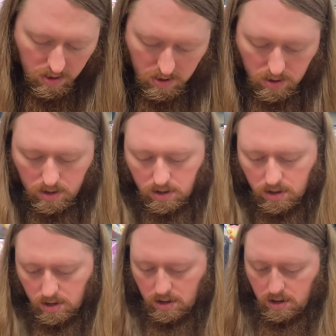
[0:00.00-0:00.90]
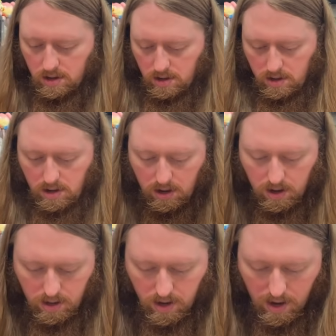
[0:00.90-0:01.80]
Very good.
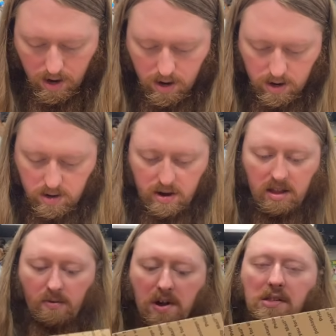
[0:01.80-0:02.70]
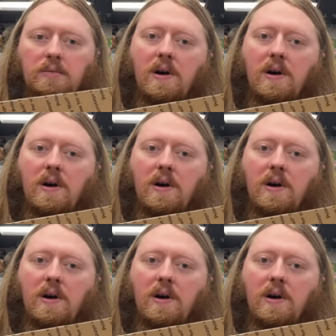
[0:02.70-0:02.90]
And then in the rest of the